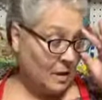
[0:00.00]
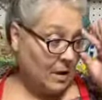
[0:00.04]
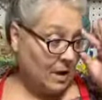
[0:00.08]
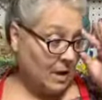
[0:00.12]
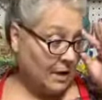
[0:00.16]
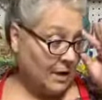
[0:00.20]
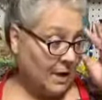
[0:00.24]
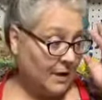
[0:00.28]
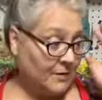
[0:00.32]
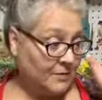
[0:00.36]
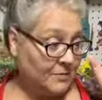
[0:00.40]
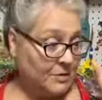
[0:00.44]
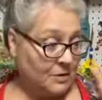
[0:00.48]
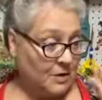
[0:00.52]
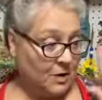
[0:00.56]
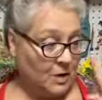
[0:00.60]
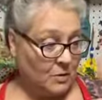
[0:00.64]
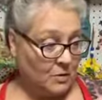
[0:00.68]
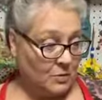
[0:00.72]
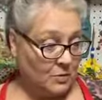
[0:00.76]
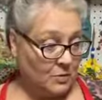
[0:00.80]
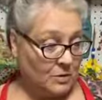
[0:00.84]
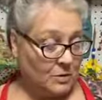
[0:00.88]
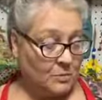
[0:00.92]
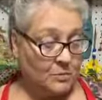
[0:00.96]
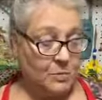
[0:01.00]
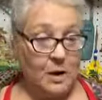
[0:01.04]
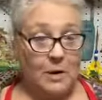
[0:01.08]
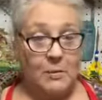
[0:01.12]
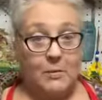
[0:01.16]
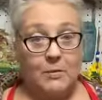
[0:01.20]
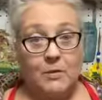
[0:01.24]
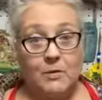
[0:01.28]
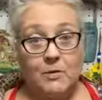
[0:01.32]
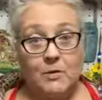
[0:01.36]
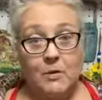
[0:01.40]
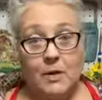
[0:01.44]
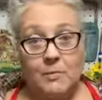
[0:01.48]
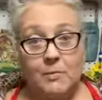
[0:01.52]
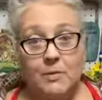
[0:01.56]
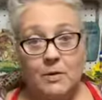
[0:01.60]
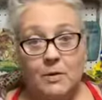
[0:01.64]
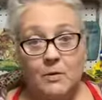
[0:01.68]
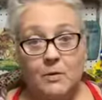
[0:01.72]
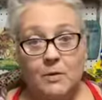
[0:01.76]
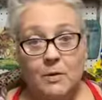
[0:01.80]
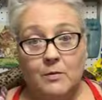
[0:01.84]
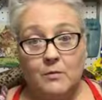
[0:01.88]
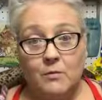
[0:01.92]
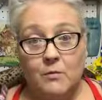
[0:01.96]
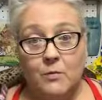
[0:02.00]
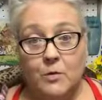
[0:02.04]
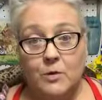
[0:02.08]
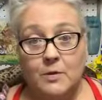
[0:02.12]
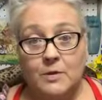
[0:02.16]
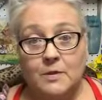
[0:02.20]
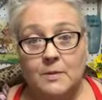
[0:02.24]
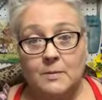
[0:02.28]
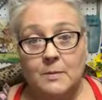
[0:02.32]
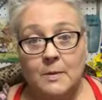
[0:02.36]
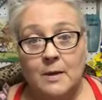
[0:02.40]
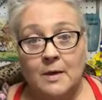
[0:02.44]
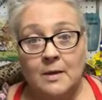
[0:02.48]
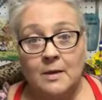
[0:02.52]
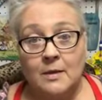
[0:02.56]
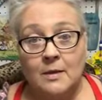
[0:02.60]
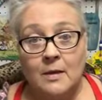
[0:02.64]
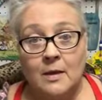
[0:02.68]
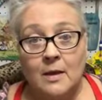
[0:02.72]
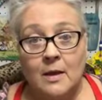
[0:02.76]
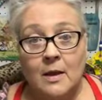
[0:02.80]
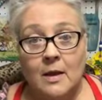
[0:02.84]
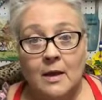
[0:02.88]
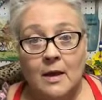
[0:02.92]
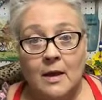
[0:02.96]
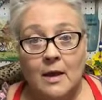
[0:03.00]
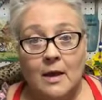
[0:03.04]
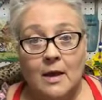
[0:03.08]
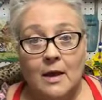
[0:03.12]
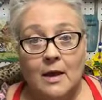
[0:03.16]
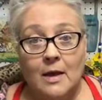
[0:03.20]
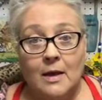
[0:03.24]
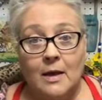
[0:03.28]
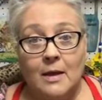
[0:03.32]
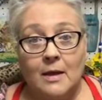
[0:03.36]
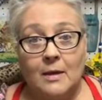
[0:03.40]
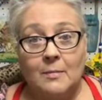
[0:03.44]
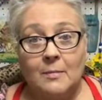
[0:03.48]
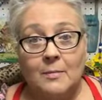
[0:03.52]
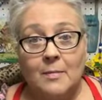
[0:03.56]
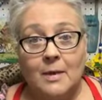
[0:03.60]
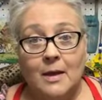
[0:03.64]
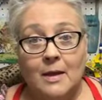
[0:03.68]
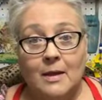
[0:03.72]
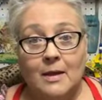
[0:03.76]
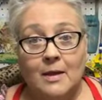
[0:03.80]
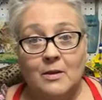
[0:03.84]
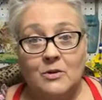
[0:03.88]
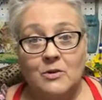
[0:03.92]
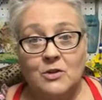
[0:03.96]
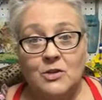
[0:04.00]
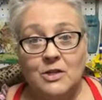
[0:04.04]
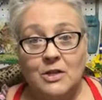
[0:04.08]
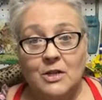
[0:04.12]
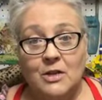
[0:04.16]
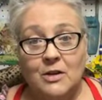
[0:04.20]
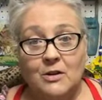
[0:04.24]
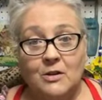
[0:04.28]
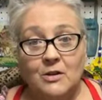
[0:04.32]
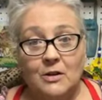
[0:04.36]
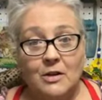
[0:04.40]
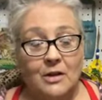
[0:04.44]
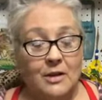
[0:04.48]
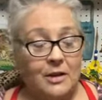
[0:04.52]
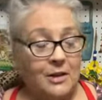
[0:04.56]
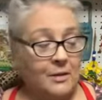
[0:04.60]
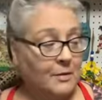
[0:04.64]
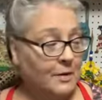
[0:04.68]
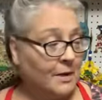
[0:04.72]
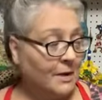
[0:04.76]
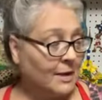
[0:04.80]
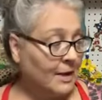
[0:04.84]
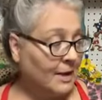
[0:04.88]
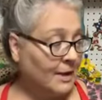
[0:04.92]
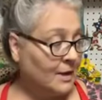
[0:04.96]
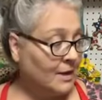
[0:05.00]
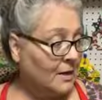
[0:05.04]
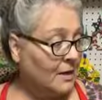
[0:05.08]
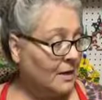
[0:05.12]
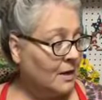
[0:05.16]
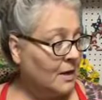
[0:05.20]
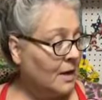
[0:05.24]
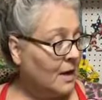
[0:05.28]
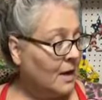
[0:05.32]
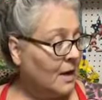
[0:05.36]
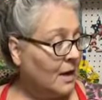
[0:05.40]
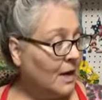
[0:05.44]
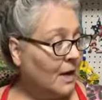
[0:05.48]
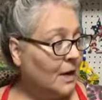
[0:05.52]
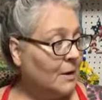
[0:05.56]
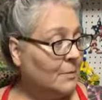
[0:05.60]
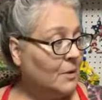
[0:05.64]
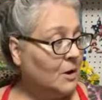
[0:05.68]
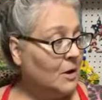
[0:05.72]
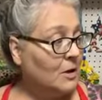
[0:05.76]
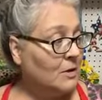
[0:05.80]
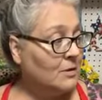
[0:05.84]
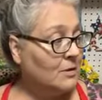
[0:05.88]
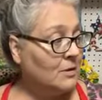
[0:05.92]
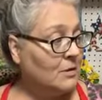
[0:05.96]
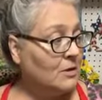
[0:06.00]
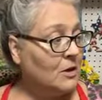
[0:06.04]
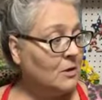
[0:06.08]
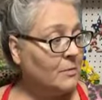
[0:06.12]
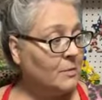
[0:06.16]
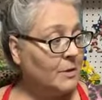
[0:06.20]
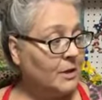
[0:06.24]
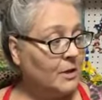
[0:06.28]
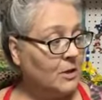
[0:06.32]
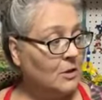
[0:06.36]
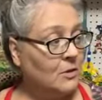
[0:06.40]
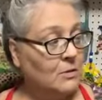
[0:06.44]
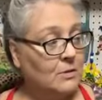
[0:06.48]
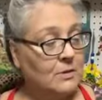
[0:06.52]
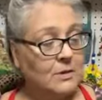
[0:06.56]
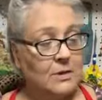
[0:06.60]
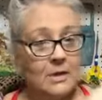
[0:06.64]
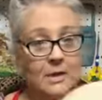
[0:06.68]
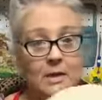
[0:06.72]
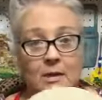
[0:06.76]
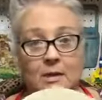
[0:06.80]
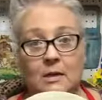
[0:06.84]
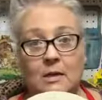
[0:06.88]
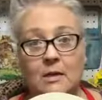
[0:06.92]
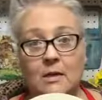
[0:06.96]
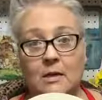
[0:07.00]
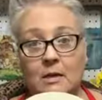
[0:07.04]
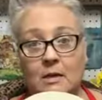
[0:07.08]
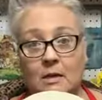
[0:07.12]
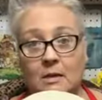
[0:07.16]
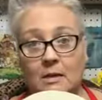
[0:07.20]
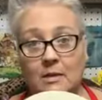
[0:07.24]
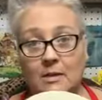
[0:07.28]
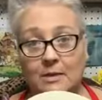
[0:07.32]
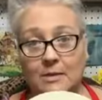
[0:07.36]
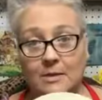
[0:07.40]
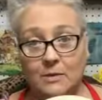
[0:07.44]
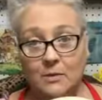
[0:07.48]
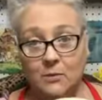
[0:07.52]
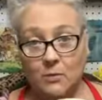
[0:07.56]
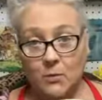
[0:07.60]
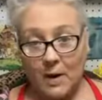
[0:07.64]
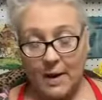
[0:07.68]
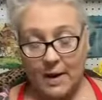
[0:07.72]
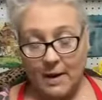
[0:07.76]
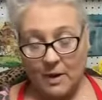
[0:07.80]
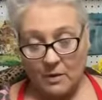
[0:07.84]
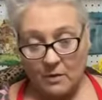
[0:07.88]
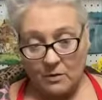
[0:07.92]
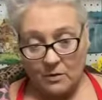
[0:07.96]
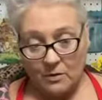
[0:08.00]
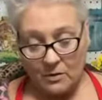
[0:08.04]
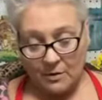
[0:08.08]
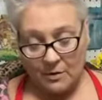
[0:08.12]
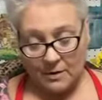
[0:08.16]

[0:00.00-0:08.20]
I'd have to go to probably the great big one in Fort Smith. Hello, Cheryl. Hello, Anita. And I'm also going to be using this round.